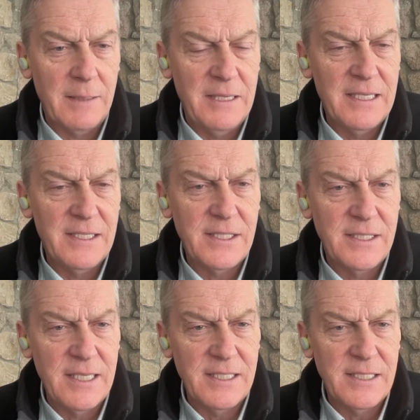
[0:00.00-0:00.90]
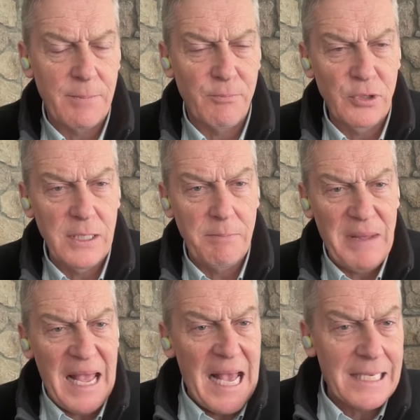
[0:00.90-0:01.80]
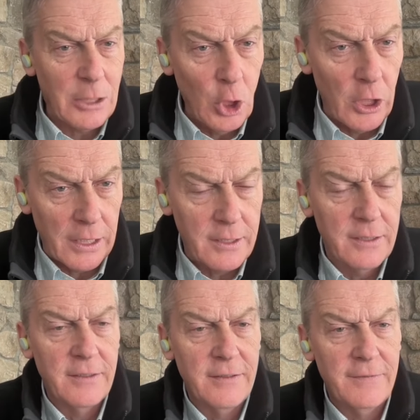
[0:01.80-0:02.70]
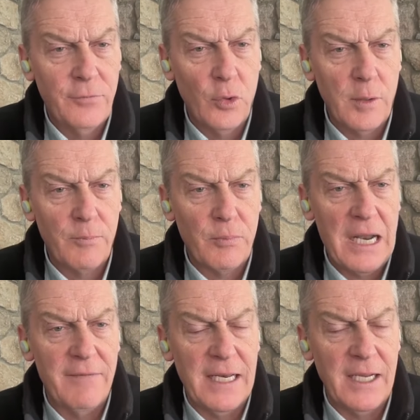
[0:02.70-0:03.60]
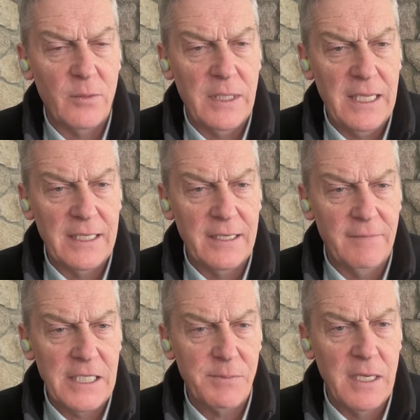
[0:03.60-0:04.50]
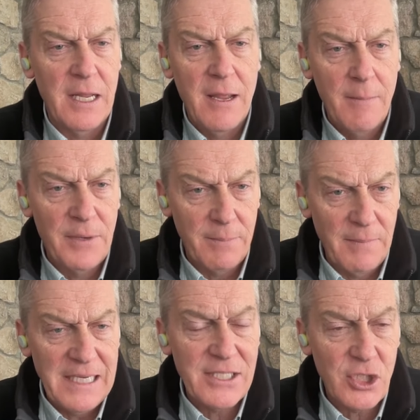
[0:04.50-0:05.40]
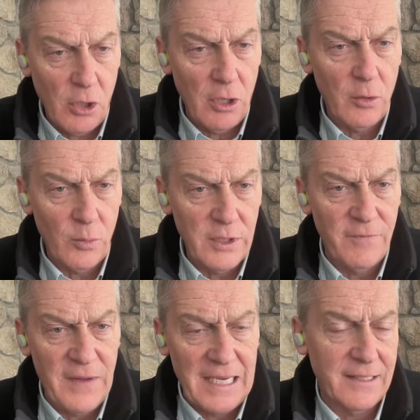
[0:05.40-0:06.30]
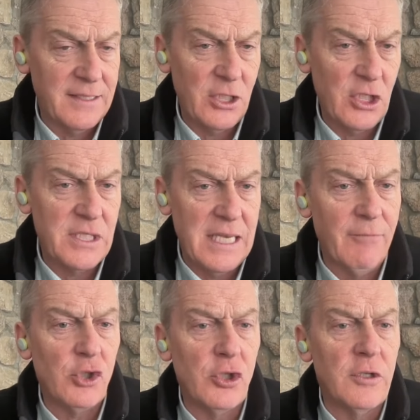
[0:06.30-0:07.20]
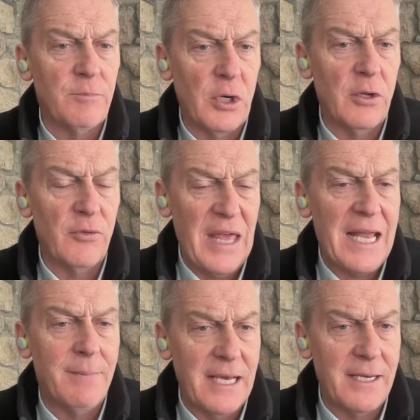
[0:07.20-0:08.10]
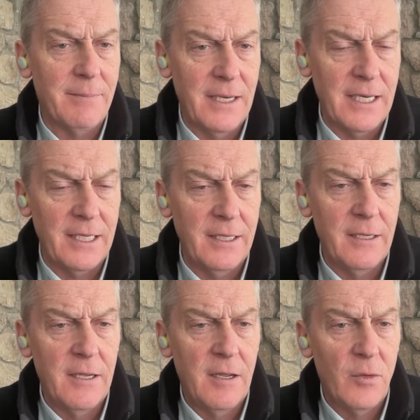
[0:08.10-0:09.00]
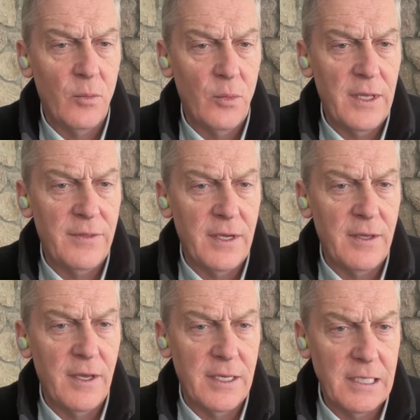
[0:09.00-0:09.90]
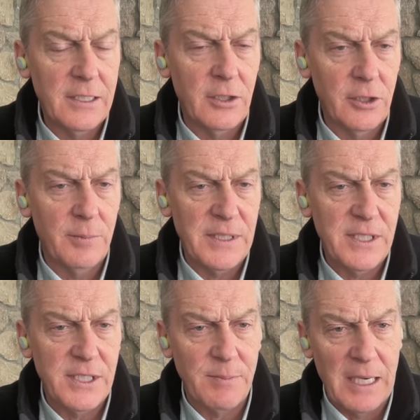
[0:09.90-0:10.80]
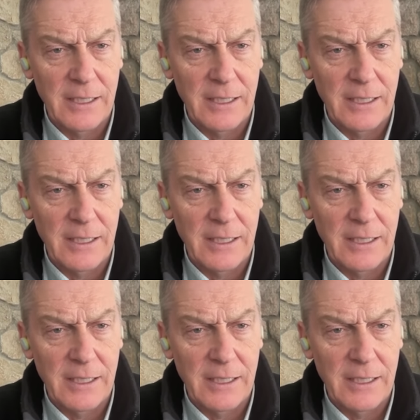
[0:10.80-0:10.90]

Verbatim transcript: I mean, this is this is a pretty bad look for private yeah. equity and investment. But it might start with the fact that they just never should have borrowed that amount of money with a, uh, an unclear business model.